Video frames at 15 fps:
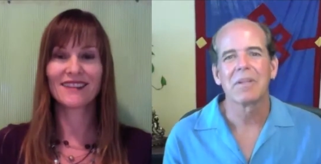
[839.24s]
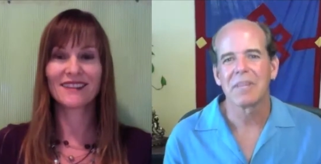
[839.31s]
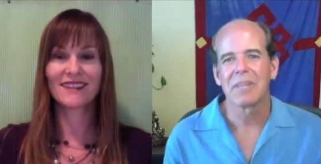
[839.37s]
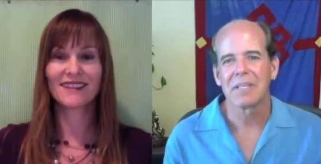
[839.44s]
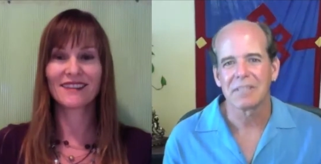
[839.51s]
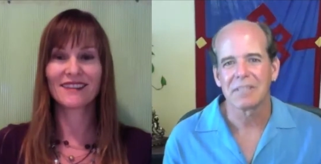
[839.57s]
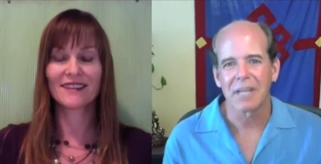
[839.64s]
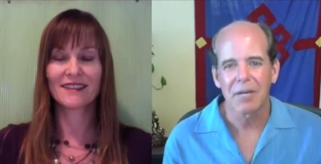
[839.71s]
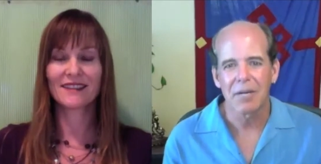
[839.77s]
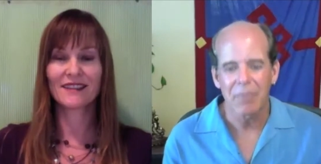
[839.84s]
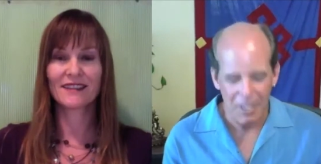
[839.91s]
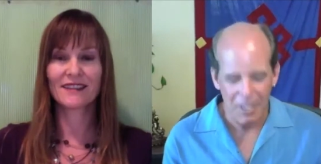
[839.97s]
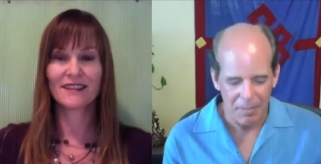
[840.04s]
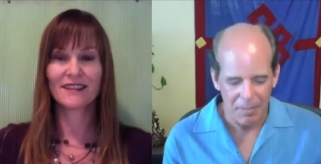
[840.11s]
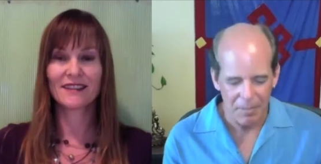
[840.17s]
Speaker 1: things that I
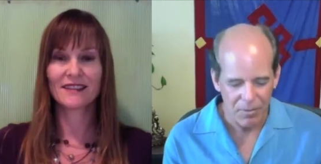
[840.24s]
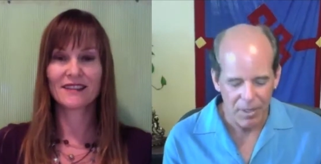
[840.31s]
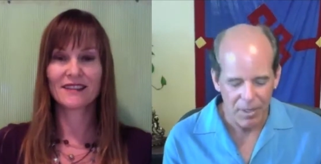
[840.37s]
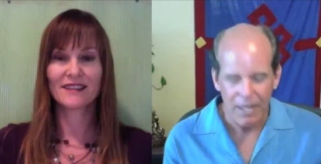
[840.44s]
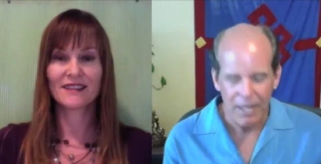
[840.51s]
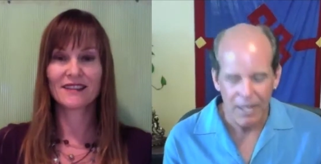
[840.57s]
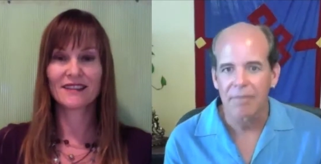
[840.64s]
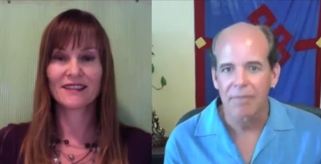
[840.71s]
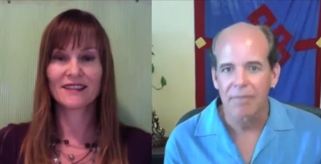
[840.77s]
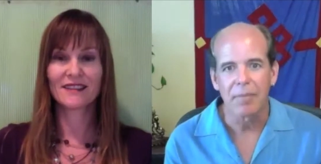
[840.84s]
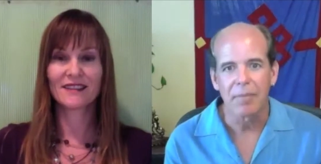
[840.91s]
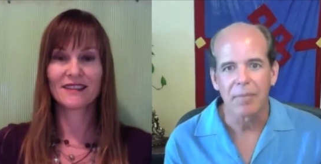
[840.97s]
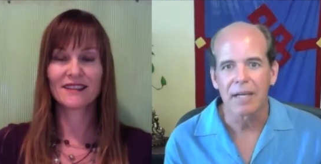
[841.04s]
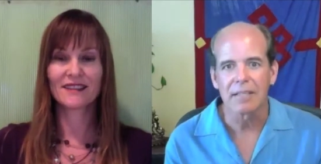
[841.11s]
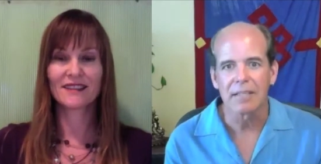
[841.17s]
recommend right off the
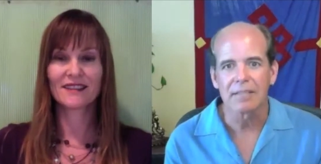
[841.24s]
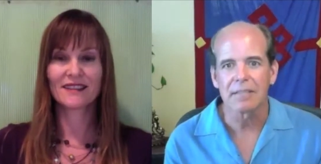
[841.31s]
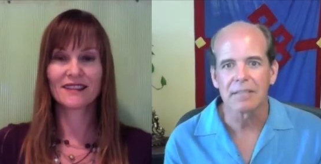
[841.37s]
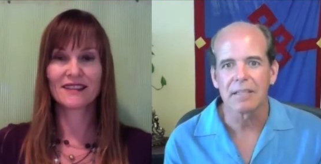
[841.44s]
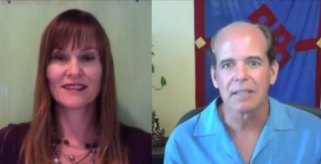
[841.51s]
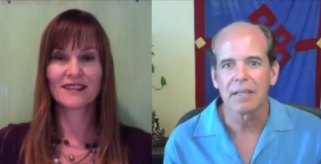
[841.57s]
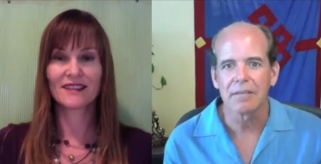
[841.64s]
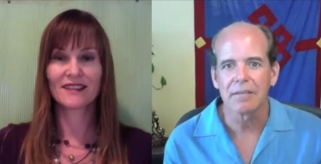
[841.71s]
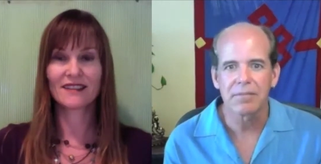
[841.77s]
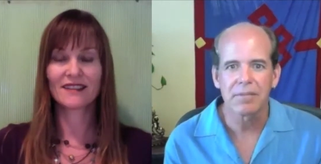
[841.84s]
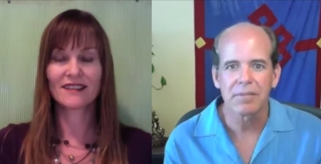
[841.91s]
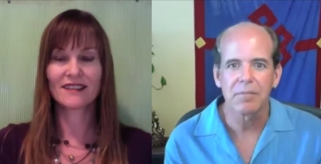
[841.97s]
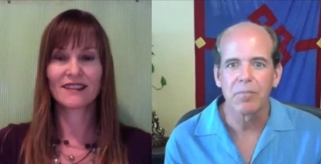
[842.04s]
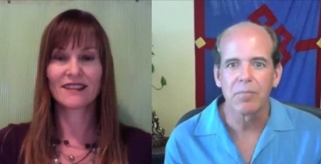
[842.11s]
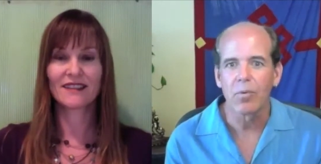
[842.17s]
bat is
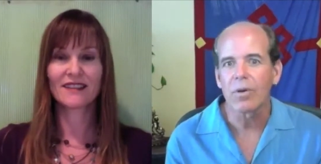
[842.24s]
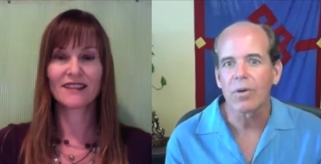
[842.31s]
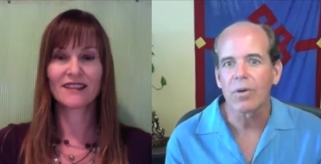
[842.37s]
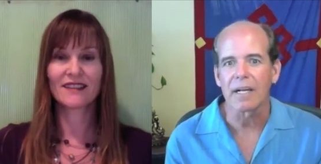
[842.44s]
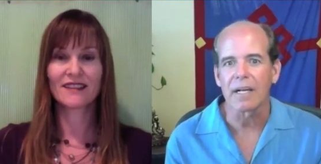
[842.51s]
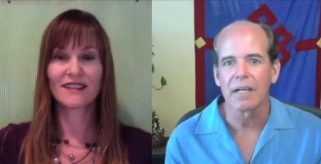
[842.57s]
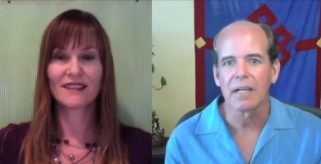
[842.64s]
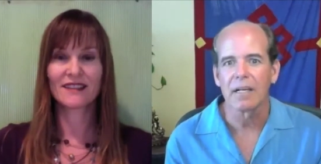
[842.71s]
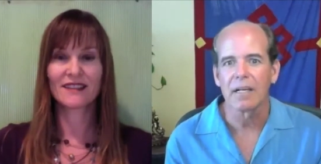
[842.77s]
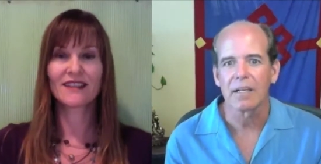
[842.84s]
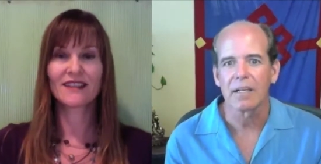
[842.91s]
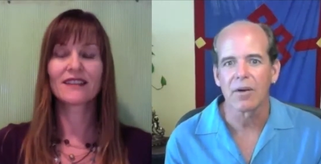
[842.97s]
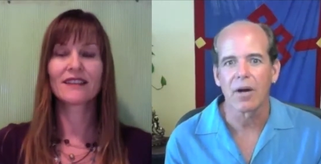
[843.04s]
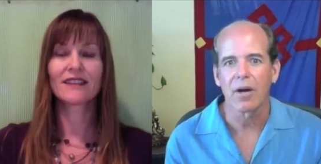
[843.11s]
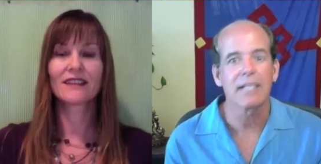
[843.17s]
every morning,
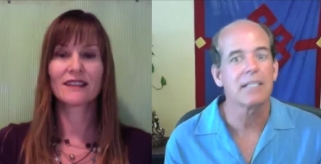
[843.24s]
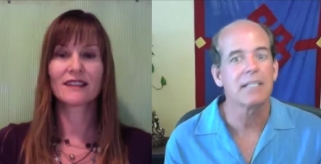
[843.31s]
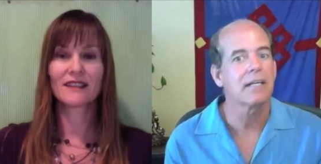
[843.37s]
you know, I,